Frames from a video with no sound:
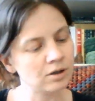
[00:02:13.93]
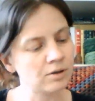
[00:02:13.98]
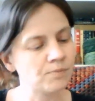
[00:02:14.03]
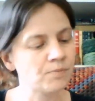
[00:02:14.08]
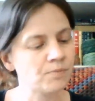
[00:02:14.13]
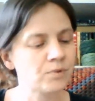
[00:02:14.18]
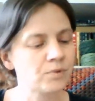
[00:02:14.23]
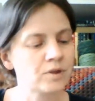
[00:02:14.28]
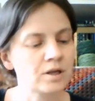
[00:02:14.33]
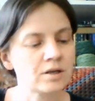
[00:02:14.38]

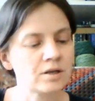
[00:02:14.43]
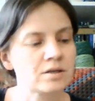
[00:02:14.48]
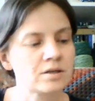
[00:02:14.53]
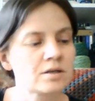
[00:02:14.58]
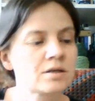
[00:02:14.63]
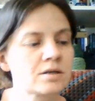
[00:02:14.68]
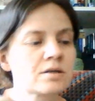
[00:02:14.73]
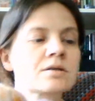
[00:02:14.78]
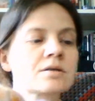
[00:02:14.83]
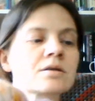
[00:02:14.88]

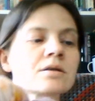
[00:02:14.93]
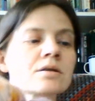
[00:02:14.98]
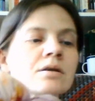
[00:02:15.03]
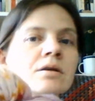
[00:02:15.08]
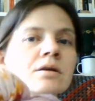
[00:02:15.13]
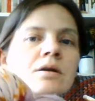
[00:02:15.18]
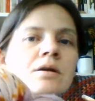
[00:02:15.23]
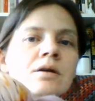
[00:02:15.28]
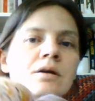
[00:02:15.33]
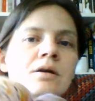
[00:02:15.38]
this,
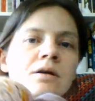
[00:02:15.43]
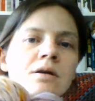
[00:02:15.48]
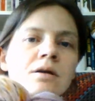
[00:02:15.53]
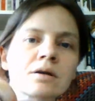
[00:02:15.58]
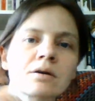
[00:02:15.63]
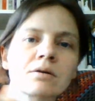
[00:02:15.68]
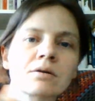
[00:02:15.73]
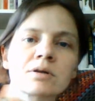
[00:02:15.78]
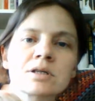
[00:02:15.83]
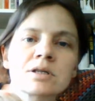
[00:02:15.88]

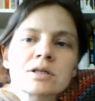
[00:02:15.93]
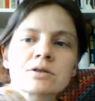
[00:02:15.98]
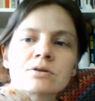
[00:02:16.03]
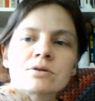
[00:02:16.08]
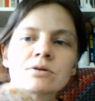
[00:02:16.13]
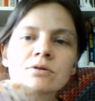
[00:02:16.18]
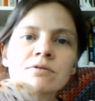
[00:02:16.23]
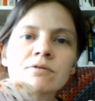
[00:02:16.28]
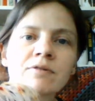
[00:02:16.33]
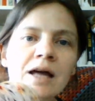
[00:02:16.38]
which is
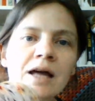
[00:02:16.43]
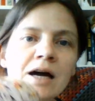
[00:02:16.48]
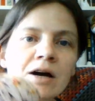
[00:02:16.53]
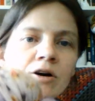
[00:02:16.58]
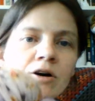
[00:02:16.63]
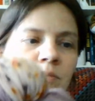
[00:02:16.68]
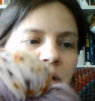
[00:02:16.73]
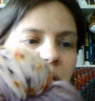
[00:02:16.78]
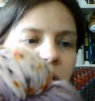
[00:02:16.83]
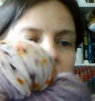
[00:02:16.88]
called Flower
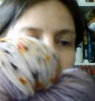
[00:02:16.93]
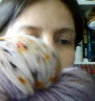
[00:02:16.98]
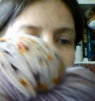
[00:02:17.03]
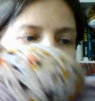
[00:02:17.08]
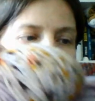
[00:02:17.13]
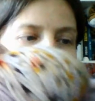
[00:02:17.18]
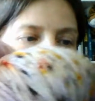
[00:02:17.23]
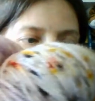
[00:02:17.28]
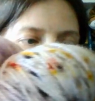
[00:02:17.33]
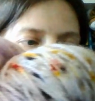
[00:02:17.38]
Bed,
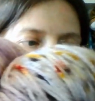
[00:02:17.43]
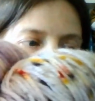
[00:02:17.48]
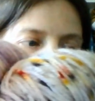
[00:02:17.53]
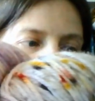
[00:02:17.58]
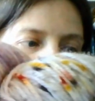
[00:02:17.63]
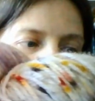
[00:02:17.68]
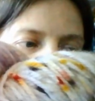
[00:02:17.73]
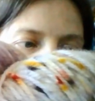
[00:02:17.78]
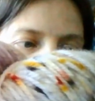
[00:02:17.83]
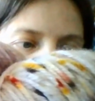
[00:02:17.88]
and
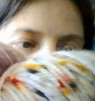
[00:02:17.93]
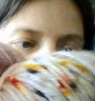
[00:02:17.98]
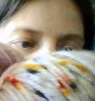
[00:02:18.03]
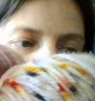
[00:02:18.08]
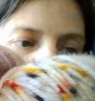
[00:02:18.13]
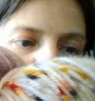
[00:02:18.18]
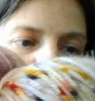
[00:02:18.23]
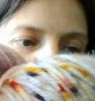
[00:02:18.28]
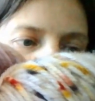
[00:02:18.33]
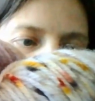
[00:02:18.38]
it's a
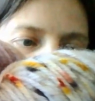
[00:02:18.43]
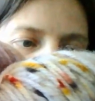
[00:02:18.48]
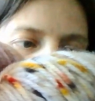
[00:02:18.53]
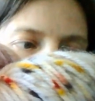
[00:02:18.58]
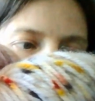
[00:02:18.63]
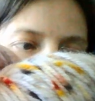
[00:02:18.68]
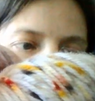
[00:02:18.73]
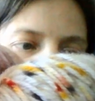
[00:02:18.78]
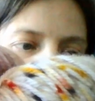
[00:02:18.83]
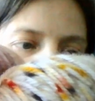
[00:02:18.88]
fingering
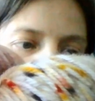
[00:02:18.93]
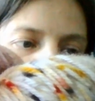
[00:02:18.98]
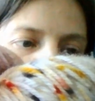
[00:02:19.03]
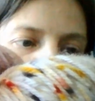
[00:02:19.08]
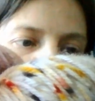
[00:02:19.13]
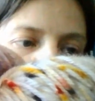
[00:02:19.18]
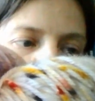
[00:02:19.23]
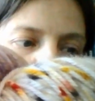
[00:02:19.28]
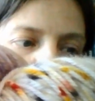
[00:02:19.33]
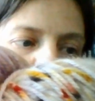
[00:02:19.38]
superwash
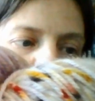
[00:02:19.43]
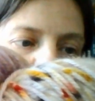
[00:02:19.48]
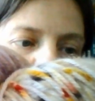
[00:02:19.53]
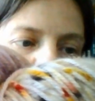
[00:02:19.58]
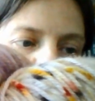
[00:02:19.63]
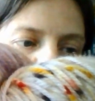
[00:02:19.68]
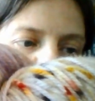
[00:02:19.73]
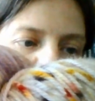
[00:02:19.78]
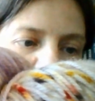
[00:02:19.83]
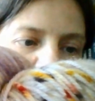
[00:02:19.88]
wool
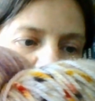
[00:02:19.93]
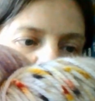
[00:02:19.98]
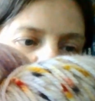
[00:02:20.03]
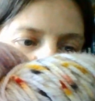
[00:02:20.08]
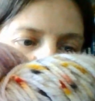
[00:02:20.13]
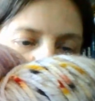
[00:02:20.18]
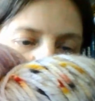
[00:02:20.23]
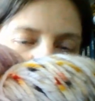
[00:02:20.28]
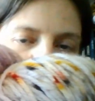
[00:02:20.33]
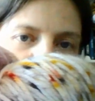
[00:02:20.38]
Australian
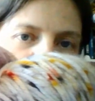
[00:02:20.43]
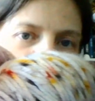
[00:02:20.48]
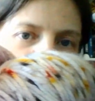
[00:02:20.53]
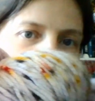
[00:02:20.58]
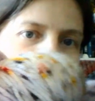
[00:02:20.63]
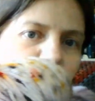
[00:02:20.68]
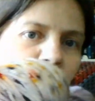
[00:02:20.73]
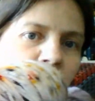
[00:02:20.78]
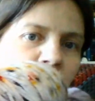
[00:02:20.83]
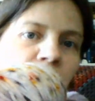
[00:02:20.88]

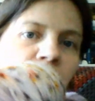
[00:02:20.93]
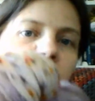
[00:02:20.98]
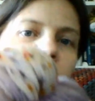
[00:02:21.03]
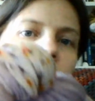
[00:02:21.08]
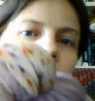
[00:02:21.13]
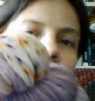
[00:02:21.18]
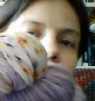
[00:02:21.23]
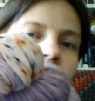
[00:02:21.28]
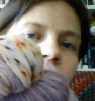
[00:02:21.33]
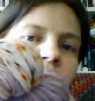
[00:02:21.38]
Merino
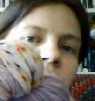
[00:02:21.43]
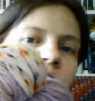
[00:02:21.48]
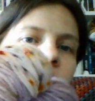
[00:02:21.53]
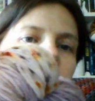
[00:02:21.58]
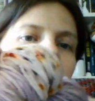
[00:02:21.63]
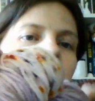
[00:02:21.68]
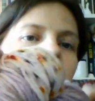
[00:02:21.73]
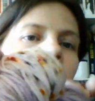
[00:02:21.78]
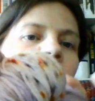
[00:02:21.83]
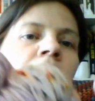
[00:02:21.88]
cross.
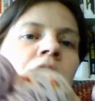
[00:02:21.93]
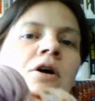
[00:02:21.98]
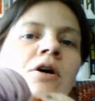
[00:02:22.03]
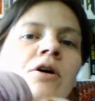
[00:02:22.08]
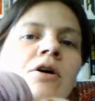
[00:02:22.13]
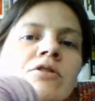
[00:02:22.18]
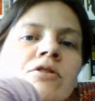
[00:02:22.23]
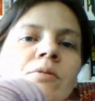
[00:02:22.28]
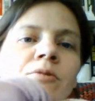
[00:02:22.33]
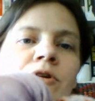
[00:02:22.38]

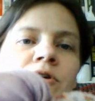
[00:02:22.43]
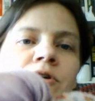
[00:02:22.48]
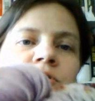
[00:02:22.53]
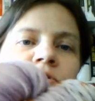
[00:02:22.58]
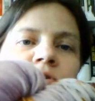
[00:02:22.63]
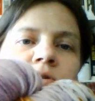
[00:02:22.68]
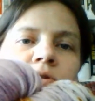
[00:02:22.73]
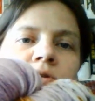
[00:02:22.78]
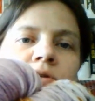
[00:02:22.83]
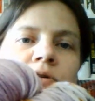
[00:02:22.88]
So I'm not
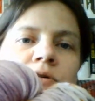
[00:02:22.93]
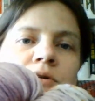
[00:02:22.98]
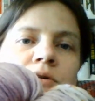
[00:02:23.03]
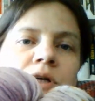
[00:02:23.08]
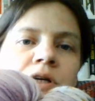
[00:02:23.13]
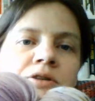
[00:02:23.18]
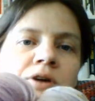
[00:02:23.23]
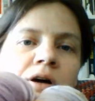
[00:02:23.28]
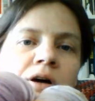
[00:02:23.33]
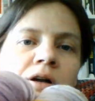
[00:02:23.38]
sure
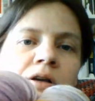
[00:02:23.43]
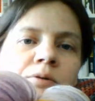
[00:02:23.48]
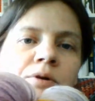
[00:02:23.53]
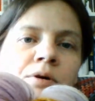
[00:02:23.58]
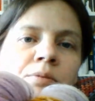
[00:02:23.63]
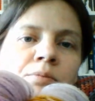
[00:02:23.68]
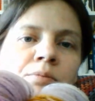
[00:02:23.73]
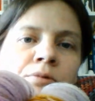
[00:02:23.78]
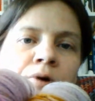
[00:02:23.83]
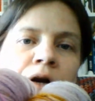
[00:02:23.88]
exactly what
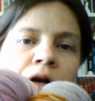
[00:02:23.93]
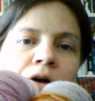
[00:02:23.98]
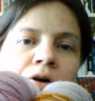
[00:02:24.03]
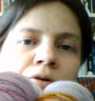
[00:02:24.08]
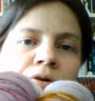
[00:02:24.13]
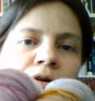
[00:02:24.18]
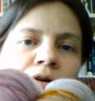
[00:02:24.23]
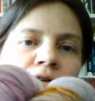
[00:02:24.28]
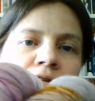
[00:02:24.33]
Merino cross